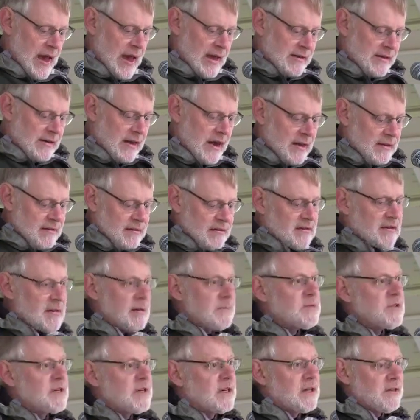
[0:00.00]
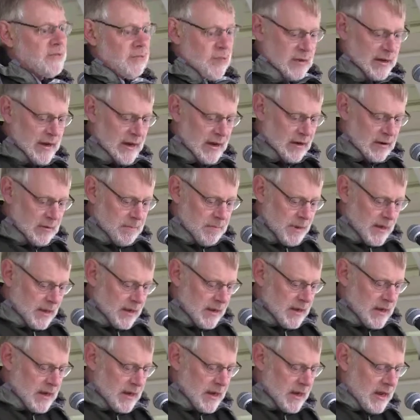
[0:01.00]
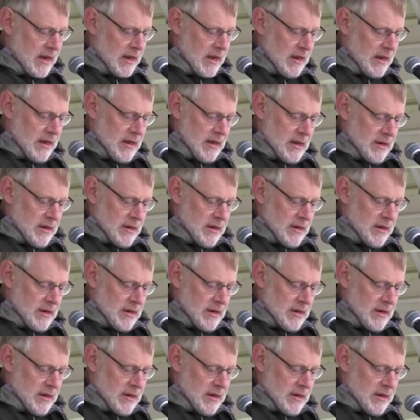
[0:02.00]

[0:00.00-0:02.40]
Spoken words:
and not subject to accountability